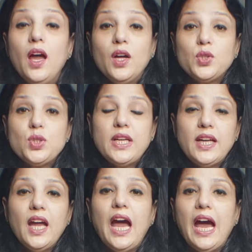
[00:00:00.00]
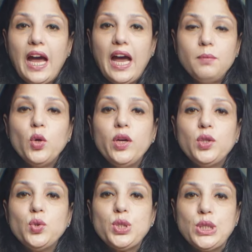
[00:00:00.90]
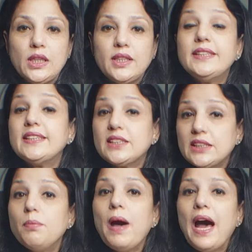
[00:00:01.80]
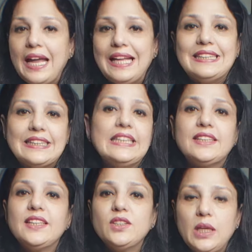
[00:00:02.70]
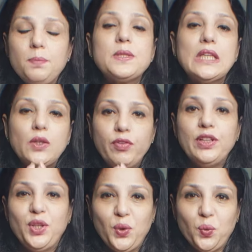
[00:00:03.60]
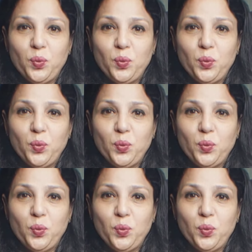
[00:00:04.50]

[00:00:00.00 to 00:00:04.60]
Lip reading: Today, I am going to share some IELTS listening tips with you.